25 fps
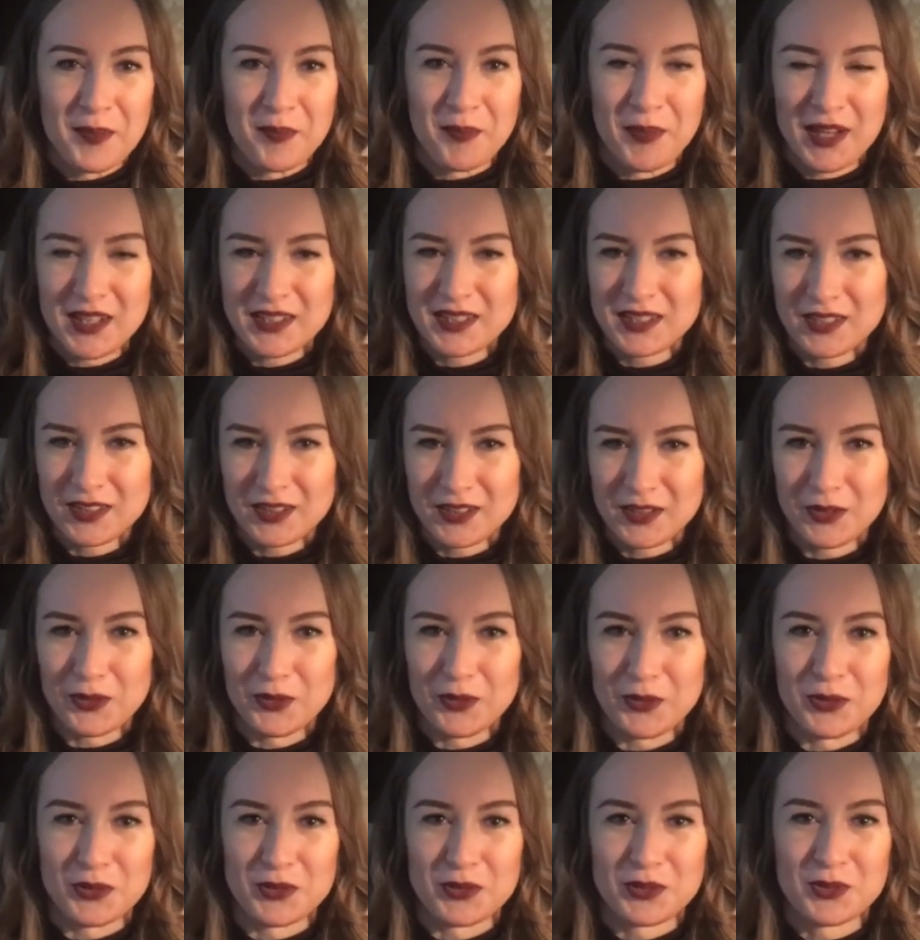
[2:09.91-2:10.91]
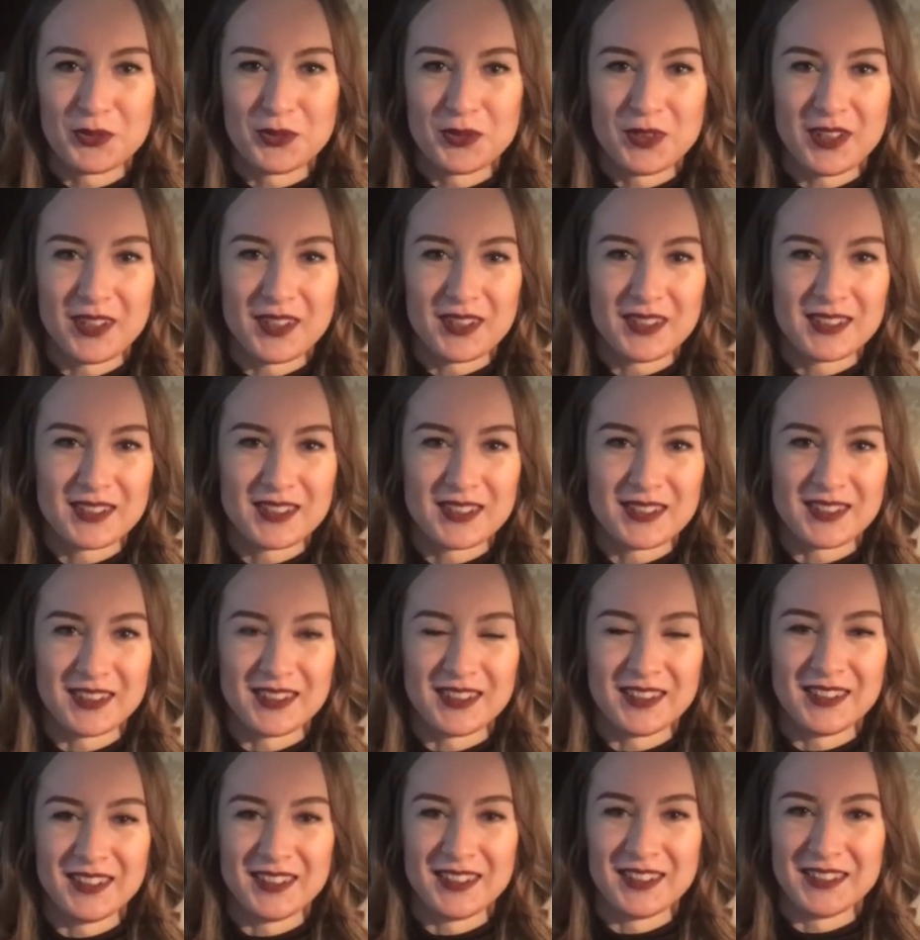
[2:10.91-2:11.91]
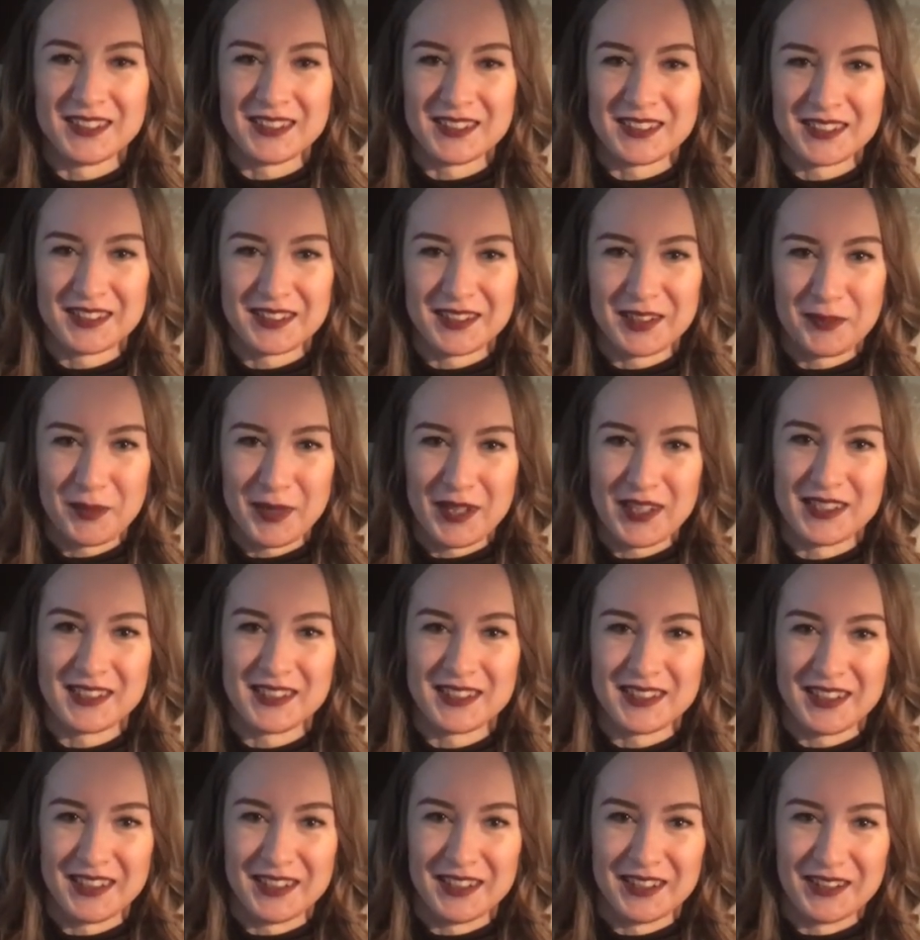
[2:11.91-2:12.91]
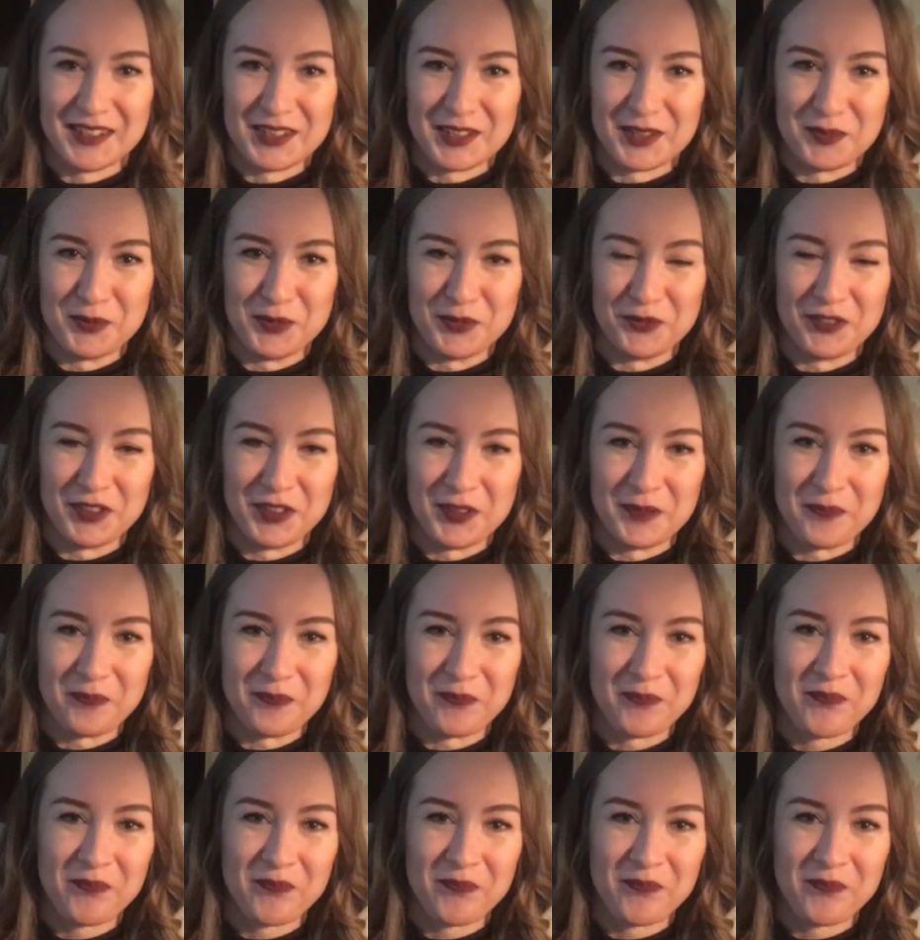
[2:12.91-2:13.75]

Passi or Xutrax is the best in this movie.